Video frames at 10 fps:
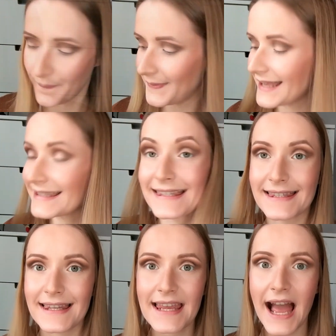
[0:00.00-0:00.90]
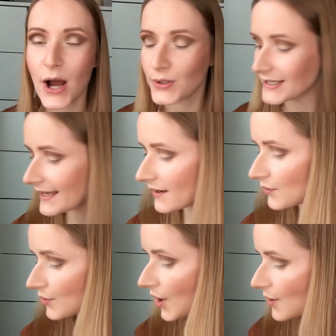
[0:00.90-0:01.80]
let's see how the yellow
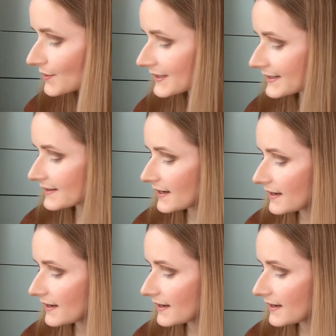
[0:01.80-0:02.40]
goes.